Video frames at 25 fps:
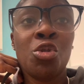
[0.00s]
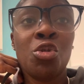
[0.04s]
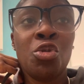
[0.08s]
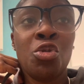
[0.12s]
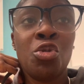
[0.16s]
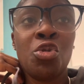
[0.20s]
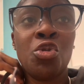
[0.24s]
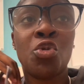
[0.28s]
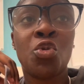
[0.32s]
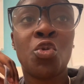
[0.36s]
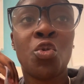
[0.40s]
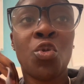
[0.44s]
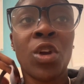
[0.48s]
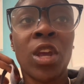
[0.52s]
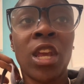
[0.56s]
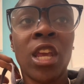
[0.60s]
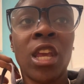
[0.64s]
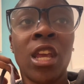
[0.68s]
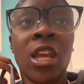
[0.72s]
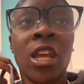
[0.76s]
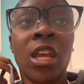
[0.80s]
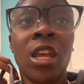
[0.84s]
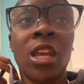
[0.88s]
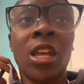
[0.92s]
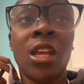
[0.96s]

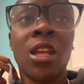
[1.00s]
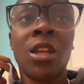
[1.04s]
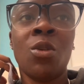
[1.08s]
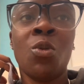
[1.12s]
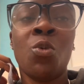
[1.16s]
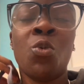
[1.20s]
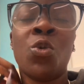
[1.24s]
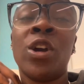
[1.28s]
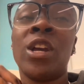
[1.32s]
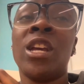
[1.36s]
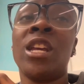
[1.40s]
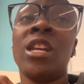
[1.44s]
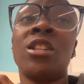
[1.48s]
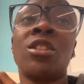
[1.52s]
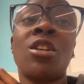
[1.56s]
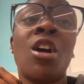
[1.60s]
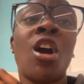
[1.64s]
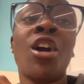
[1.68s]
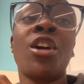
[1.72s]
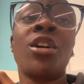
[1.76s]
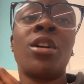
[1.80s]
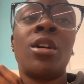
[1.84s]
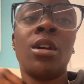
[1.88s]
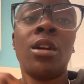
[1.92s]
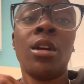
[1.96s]
doing what his
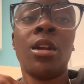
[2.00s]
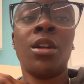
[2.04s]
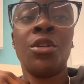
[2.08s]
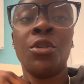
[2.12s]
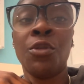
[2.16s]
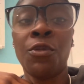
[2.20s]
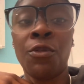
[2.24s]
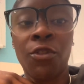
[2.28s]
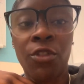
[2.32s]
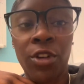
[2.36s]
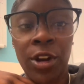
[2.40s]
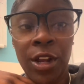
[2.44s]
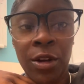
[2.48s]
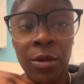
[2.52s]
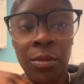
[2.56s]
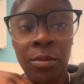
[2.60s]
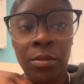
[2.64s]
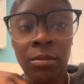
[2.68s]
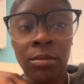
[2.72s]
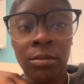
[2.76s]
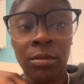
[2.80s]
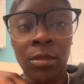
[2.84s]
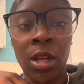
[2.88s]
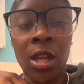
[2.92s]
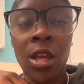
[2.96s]
heart couldn't do for him.
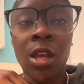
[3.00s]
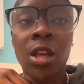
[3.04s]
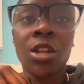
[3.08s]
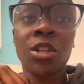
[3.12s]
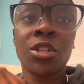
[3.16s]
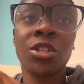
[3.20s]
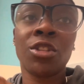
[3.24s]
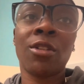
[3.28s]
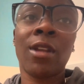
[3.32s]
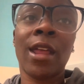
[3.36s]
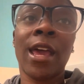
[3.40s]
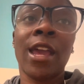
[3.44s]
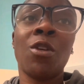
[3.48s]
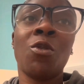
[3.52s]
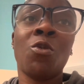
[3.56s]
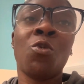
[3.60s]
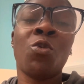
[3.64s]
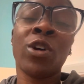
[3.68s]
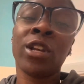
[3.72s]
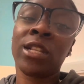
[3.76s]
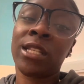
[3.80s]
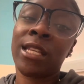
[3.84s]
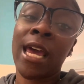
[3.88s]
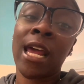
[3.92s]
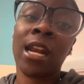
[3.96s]
So like
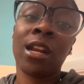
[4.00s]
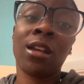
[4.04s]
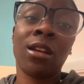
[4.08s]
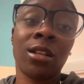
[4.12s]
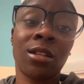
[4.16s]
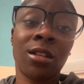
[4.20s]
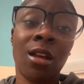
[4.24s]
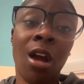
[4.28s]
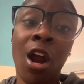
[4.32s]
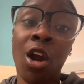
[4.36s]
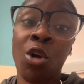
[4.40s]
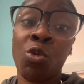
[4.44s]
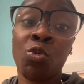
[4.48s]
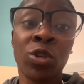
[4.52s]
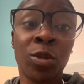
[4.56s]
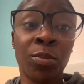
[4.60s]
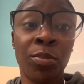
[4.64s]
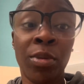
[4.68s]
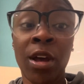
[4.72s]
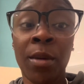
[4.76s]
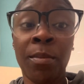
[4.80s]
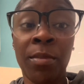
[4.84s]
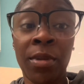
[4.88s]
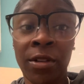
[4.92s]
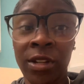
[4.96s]
one side of his heart was
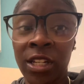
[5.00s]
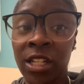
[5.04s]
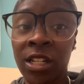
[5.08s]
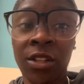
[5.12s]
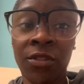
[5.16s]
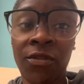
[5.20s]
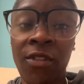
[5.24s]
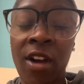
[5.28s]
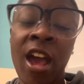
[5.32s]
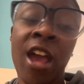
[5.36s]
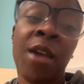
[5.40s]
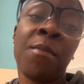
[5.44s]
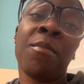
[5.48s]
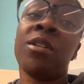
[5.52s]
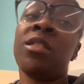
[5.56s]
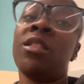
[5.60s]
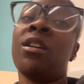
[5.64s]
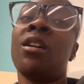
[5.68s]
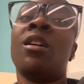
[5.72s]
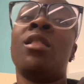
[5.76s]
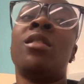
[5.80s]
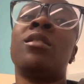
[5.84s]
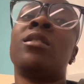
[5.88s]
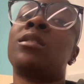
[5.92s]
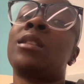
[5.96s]
pumping just fine, but the
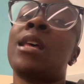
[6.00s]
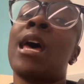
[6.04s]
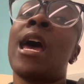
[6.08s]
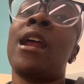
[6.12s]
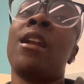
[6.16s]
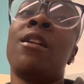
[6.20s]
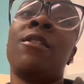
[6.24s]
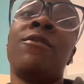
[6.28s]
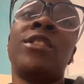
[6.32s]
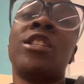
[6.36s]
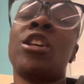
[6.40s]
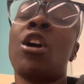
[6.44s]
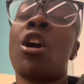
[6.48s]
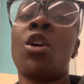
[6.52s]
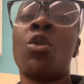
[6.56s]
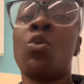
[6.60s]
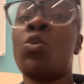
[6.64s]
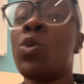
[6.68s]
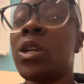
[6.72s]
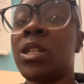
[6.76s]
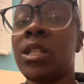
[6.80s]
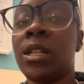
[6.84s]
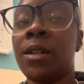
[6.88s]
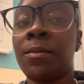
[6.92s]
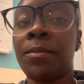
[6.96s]
other side of his heart
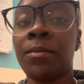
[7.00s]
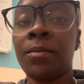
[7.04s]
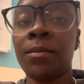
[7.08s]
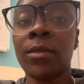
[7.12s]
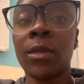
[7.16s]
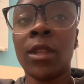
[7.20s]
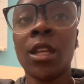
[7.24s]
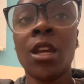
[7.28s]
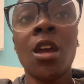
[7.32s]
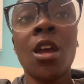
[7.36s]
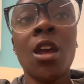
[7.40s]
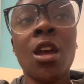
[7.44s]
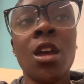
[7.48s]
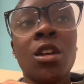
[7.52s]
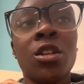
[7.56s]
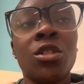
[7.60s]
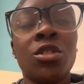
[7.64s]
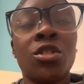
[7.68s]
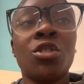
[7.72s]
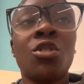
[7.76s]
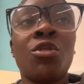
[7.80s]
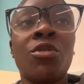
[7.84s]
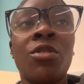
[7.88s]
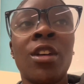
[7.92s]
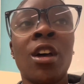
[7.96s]
wasn't.
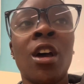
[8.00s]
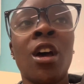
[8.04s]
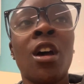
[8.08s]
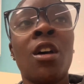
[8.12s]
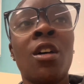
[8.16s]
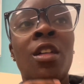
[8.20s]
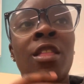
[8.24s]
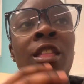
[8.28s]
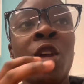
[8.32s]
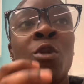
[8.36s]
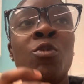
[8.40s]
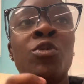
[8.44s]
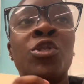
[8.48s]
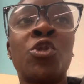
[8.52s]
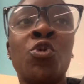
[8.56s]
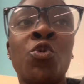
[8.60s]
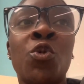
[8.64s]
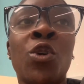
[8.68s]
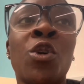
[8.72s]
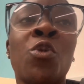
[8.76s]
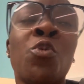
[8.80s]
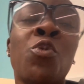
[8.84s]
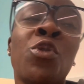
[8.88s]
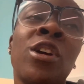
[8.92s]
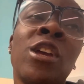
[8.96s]
So it was
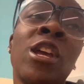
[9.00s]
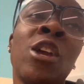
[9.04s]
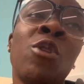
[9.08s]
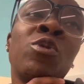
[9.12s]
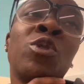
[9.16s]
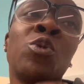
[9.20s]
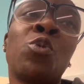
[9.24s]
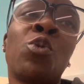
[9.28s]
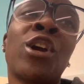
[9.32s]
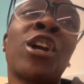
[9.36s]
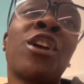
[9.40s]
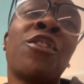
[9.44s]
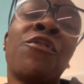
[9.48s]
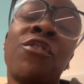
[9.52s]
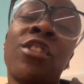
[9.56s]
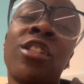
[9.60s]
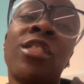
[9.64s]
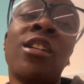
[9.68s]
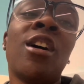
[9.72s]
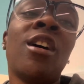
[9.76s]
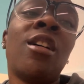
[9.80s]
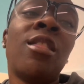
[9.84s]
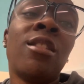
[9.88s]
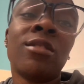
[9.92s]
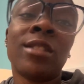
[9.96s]
working for
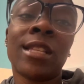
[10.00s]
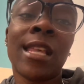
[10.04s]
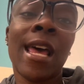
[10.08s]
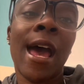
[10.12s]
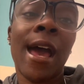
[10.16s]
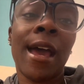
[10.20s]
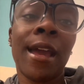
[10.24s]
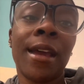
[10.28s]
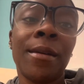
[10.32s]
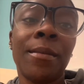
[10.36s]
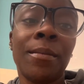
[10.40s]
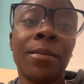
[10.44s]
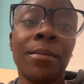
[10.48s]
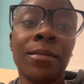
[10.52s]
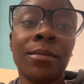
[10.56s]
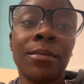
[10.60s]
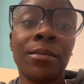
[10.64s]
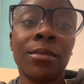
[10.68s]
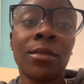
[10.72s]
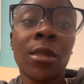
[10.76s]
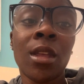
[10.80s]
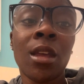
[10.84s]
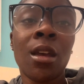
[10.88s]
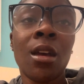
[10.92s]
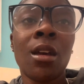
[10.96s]
the other side.
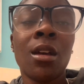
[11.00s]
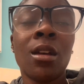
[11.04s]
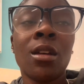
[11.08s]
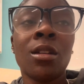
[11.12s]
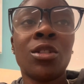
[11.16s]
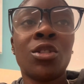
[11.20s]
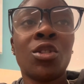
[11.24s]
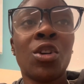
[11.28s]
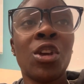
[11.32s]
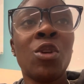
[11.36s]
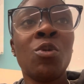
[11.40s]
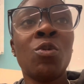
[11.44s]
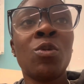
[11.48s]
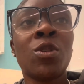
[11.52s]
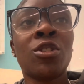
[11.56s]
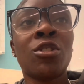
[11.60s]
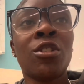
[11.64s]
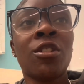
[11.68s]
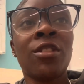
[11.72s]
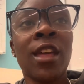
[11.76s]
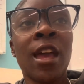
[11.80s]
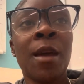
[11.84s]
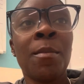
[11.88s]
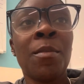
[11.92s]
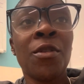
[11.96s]
So he was on
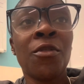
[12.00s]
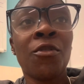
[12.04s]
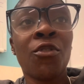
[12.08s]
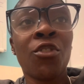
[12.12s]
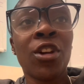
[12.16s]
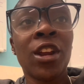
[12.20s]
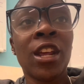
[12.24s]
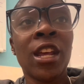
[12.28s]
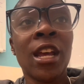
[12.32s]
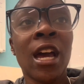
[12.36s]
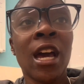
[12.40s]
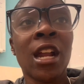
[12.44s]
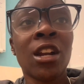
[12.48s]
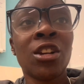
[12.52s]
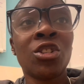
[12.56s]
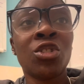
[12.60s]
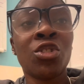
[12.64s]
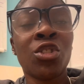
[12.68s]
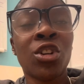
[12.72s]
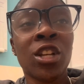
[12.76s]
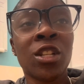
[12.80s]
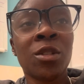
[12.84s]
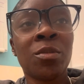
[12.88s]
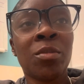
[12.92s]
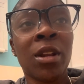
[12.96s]
that before he got his
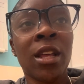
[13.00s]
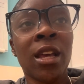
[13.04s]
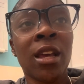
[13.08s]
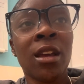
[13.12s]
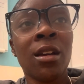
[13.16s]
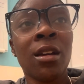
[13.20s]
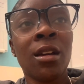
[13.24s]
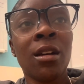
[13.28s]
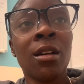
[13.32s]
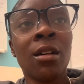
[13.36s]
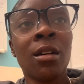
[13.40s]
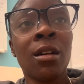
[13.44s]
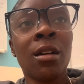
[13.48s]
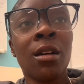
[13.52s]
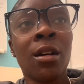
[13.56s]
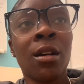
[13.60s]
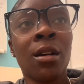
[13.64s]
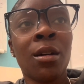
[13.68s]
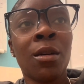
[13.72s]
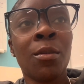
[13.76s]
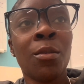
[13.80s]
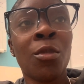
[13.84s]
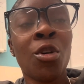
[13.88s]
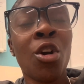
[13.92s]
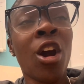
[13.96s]
transplant.
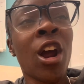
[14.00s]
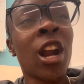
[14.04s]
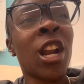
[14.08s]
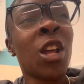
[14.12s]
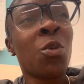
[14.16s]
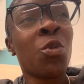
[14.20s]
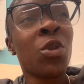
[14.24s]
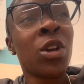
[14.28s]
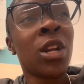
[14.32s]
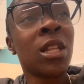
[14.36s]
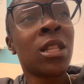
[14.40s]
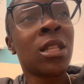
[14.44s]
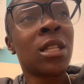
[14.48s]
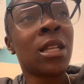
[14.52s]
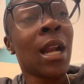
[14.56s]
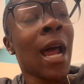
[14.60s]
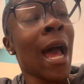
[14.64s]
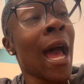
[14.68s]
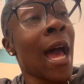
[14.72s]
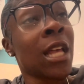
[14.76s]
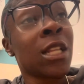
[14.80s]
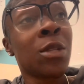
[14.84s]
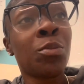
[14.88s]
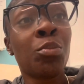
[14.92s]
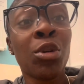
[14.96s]
Cardin went into the
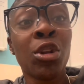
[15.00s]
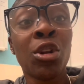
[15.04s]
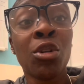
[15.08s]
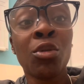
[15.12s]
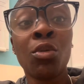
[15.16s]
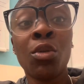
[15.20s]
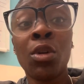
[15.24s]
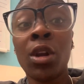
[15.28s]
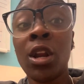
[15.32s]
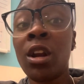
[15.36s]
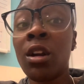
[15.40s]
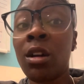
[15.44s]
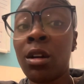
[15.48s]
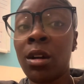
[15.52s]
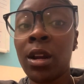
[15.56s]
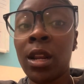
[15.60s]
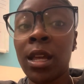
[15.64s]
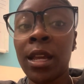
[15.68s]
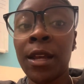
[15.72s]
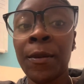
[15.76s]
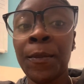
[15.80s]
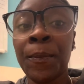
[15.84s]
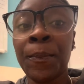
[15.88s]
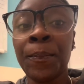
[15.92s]
hospital literally